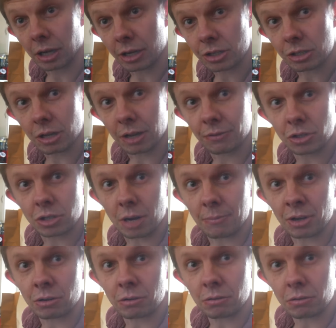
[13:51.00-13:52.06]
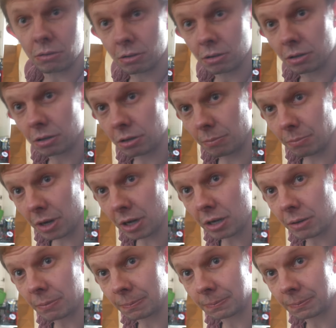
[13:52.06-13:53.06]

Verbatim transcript: I still have a stomach. Goodbye.